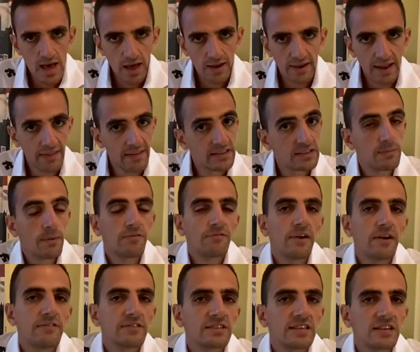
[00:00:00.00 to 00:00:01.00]
Now that's my
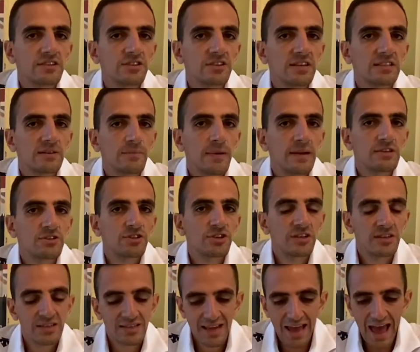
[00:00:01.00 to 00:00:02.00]
favourite session, as I
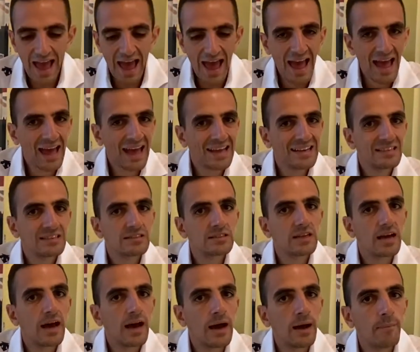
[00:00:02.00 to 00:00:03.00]
mentioned, and
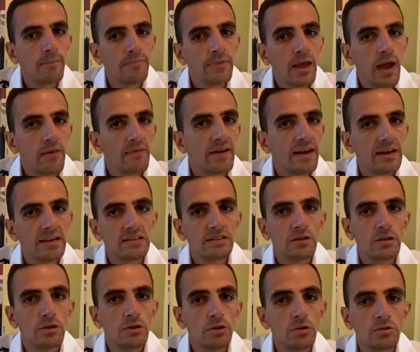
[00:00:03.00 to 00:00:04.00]
um, there's
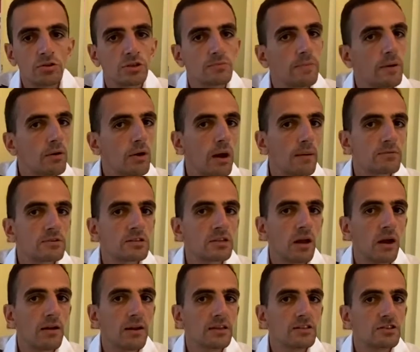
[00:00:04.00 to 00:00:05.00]
you just build up
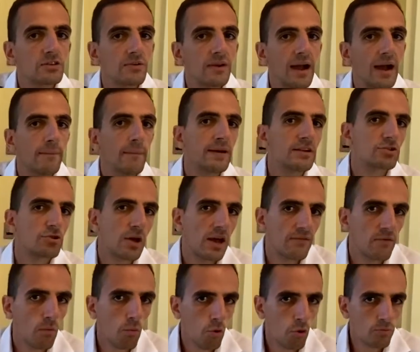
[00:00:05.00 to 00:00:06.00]
slowly to it and make sure you have
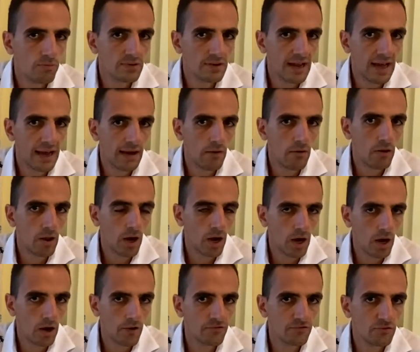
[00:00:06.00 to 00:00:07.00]
a warm down
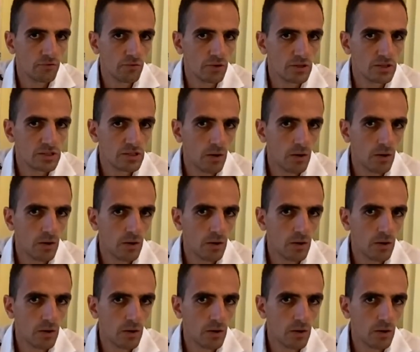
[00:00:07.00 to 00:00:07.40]
afterwards.